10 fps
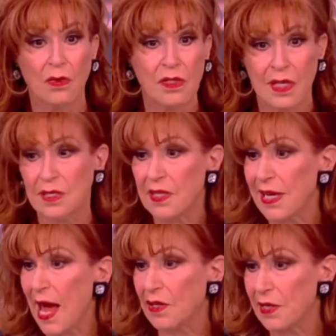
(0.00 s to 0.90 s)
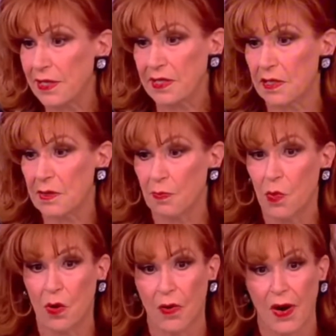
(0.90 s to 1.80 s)
Oh, says the adolescent
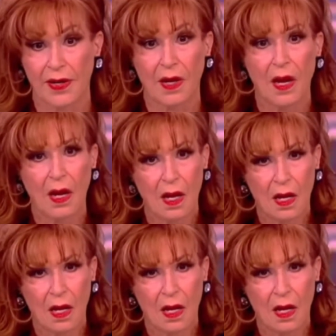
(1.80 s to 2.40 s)
moron.